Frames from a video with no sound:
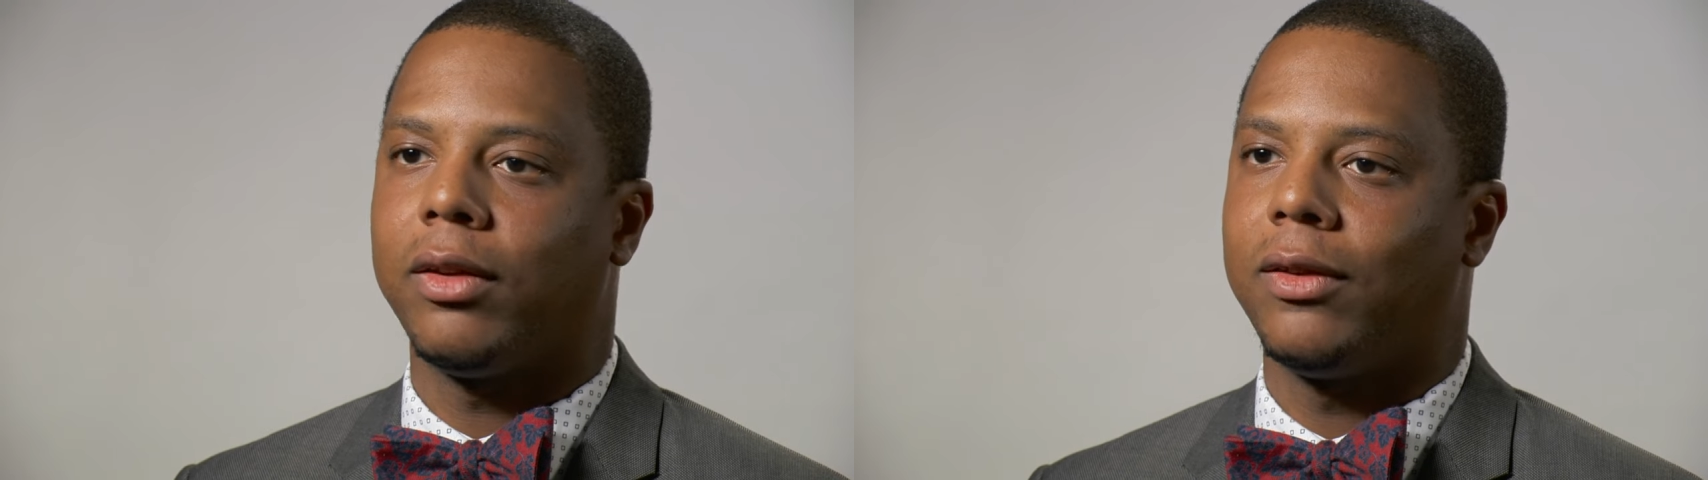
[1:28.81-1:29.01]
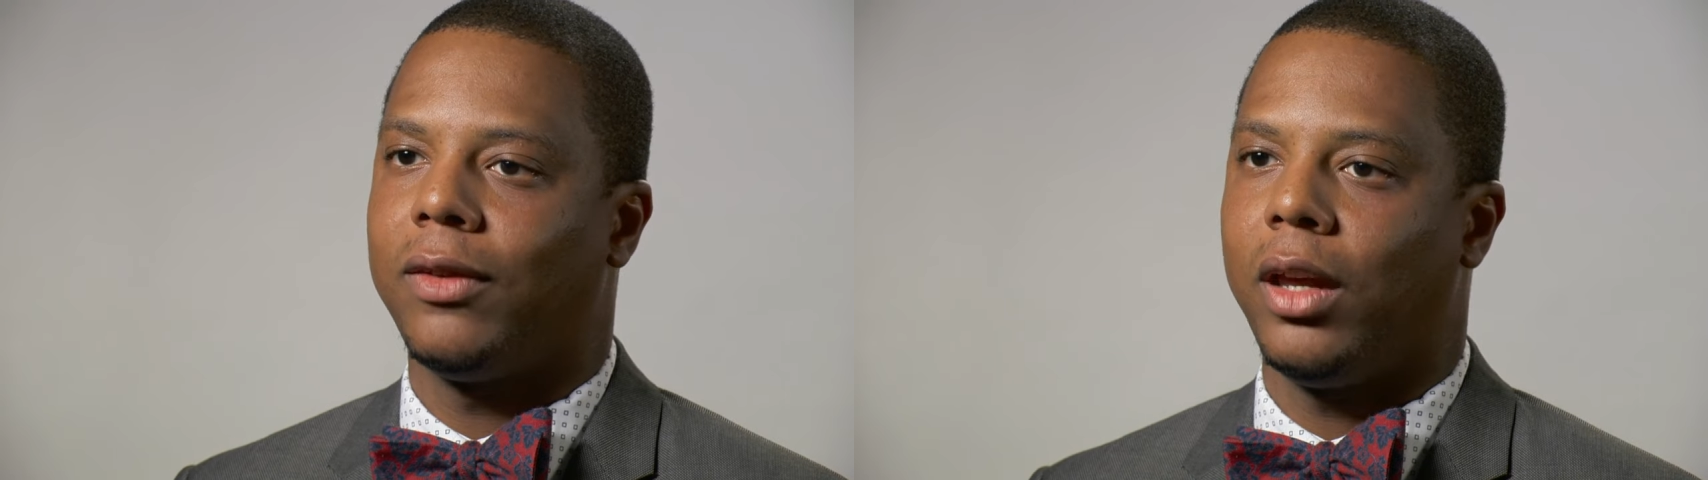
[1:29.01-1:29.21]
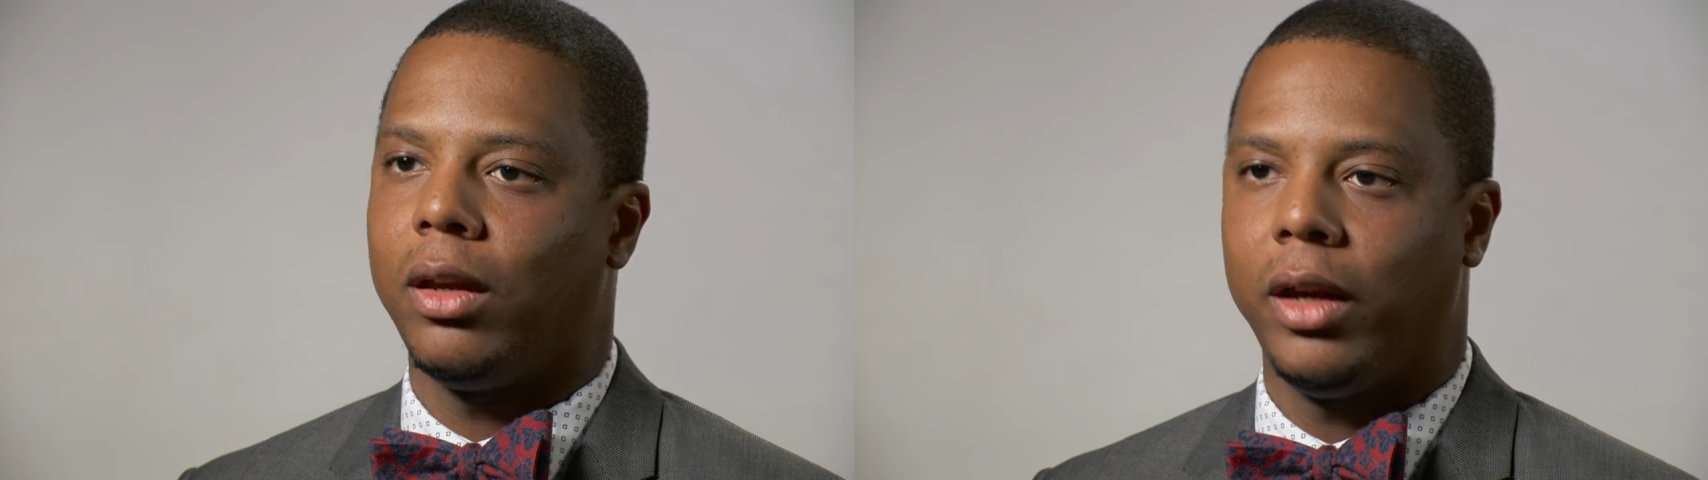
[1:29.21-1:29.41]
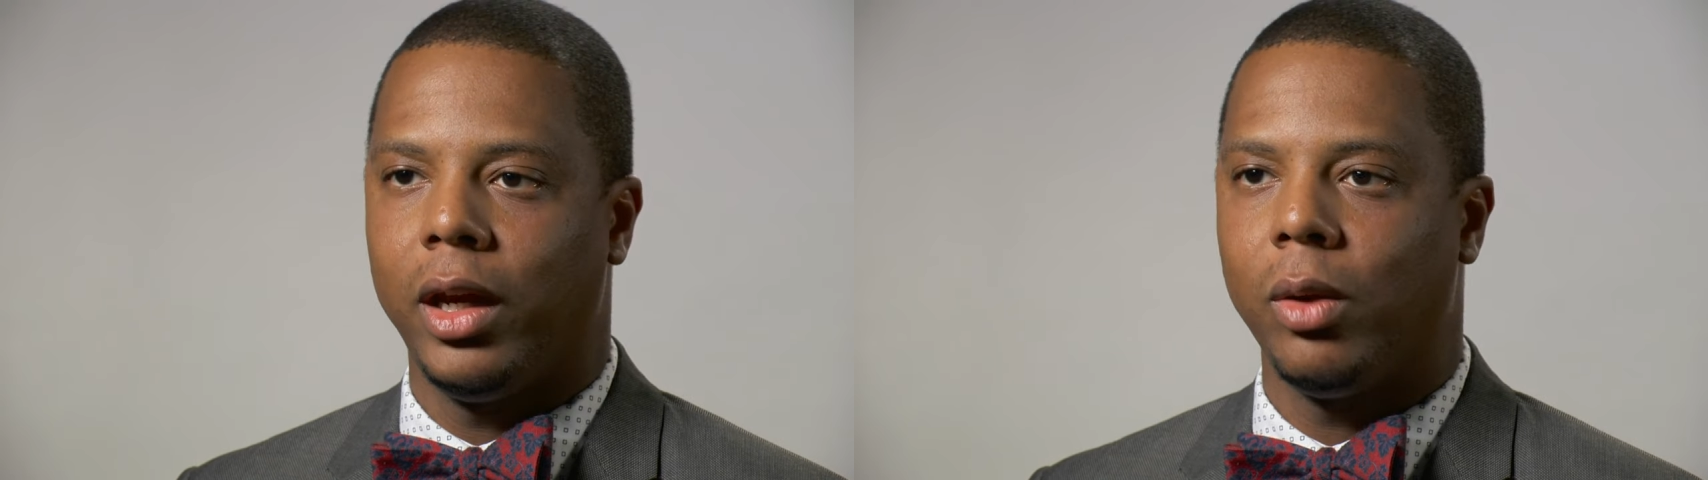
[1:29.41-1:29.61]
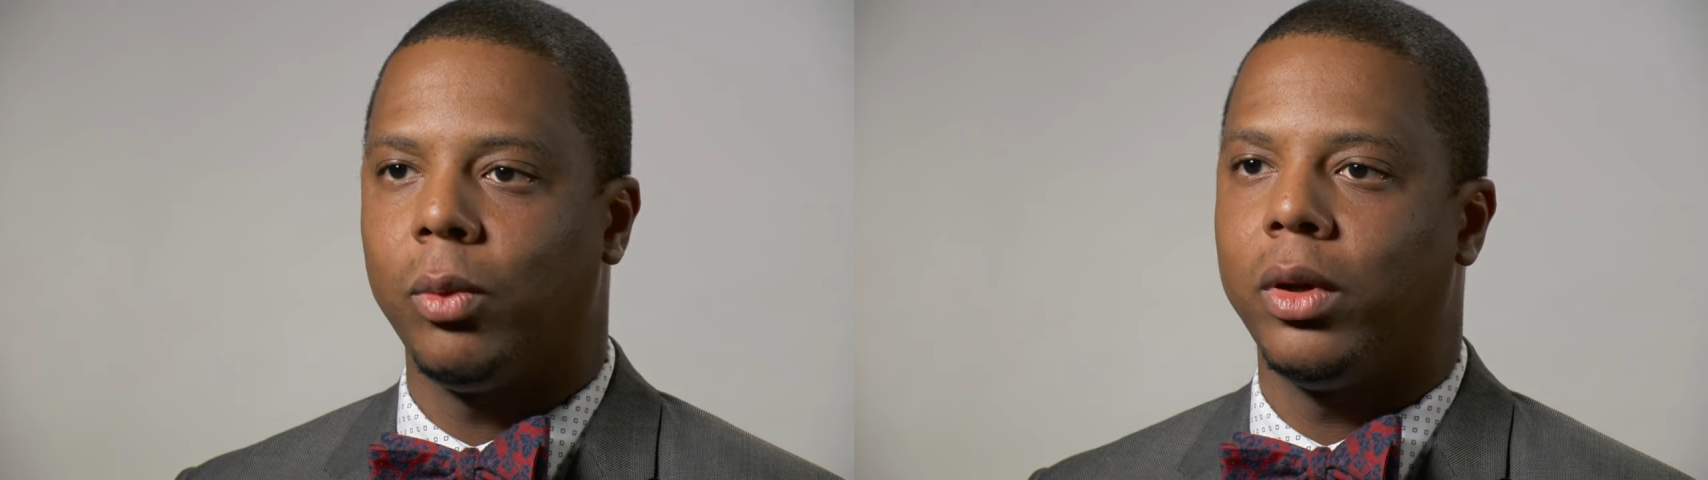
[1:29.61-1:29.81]
to say,
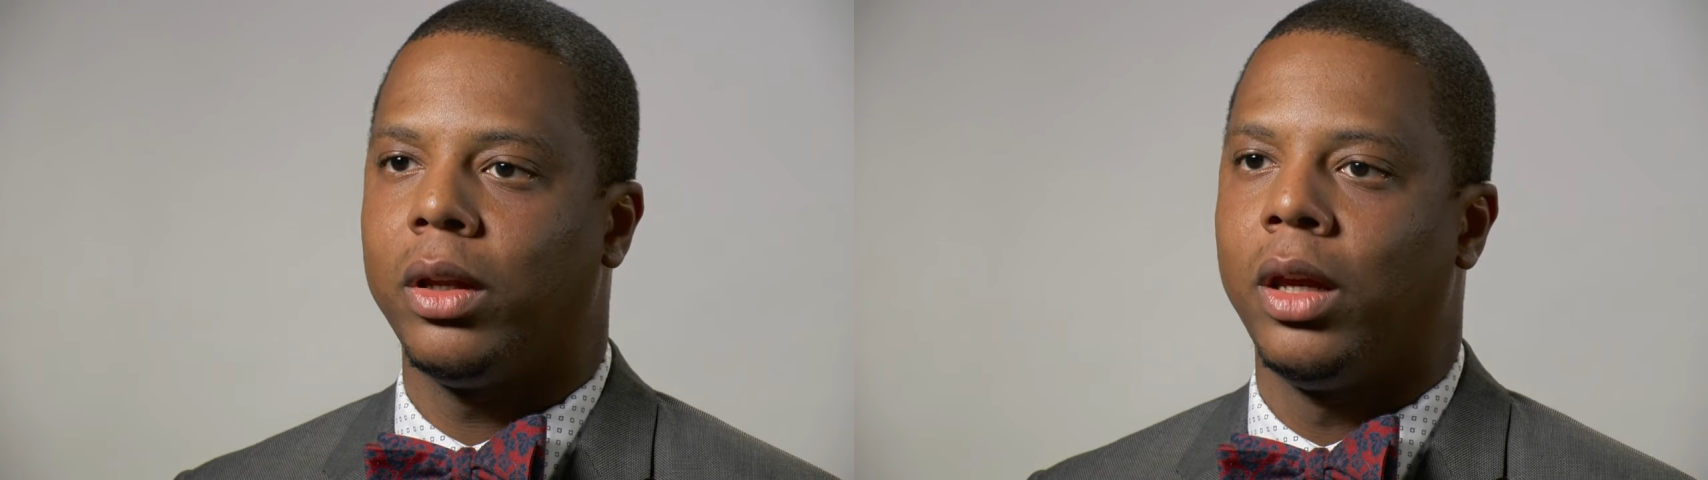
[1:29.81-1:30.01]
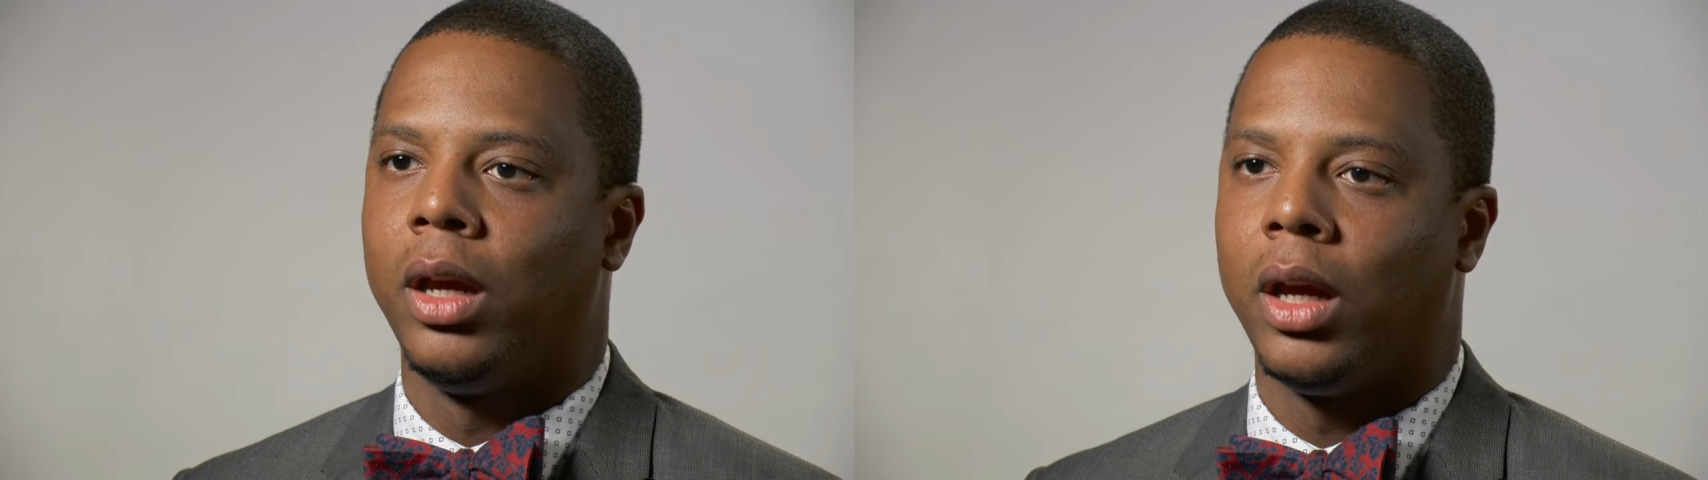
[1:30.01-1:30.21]
hear what